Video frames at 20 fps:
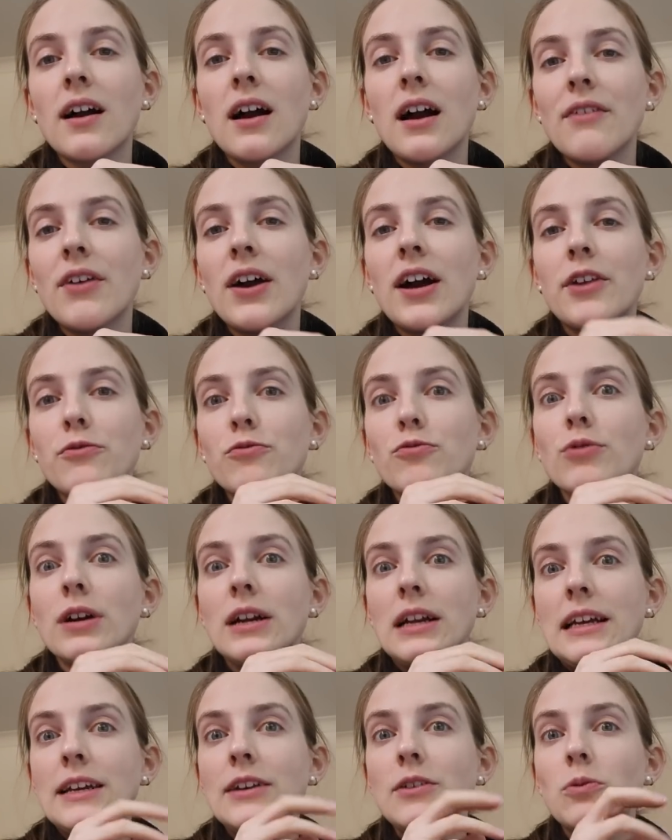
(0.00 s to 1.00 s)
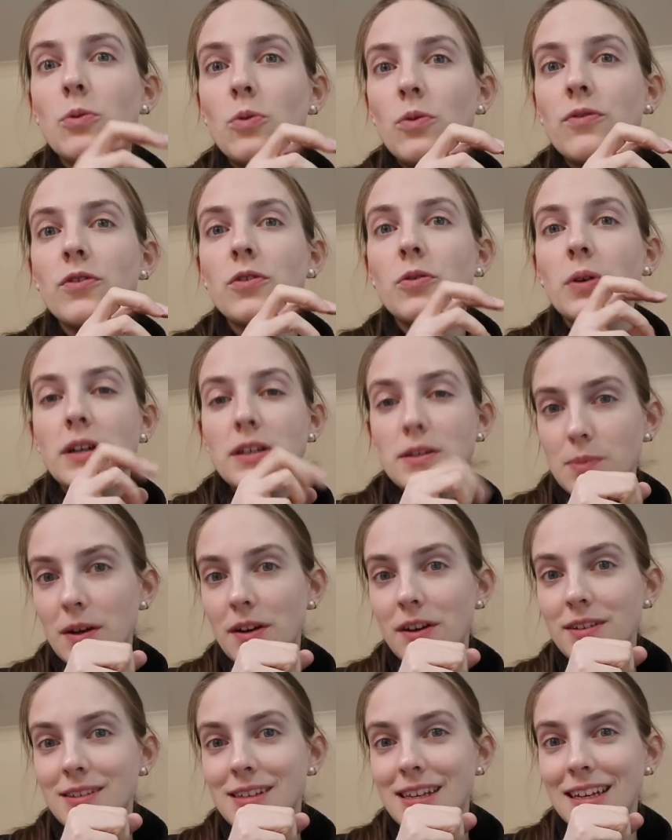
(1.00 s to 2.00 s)
I've had really awful
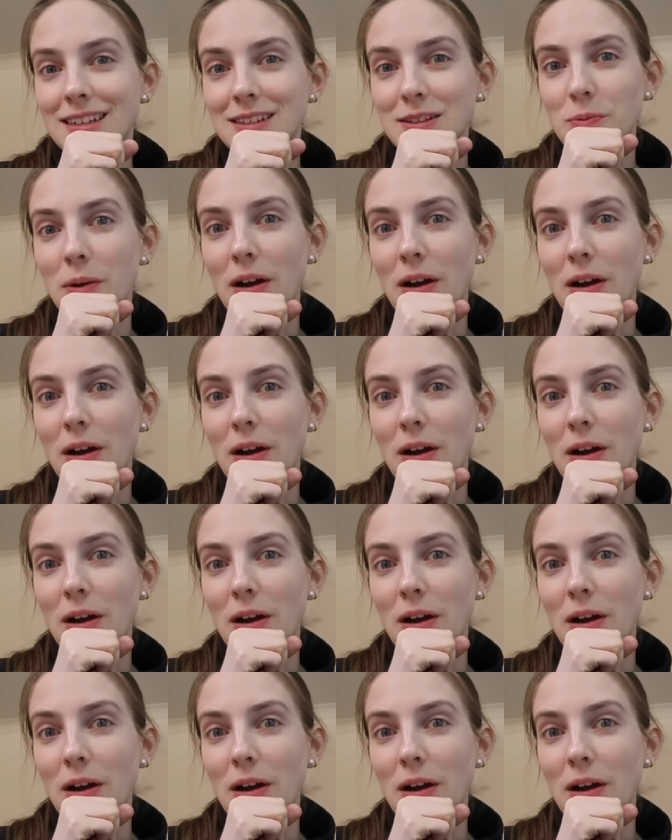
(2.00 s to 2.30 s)
experiences